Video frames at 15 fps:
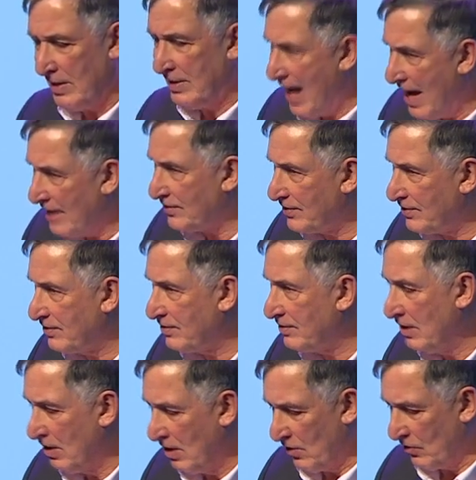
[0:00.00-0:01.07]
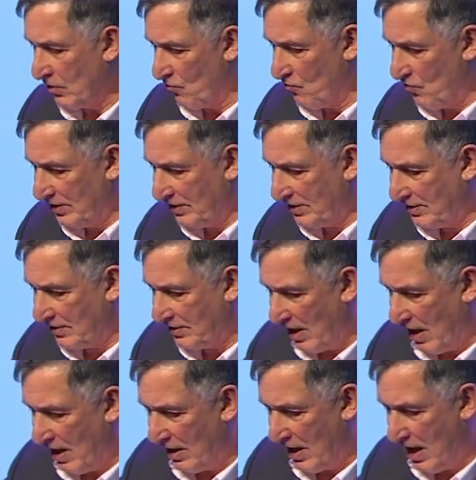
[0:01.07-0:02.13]
Yes, the risks
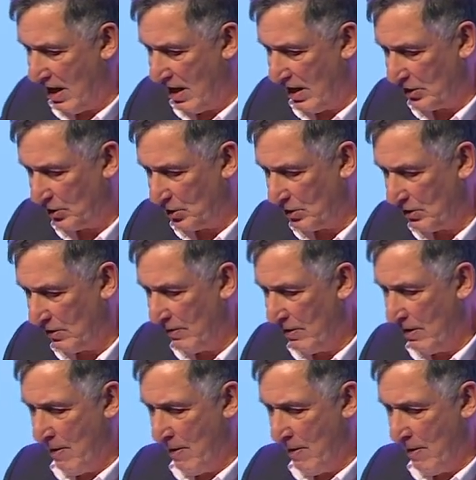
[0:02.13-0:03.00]
are large,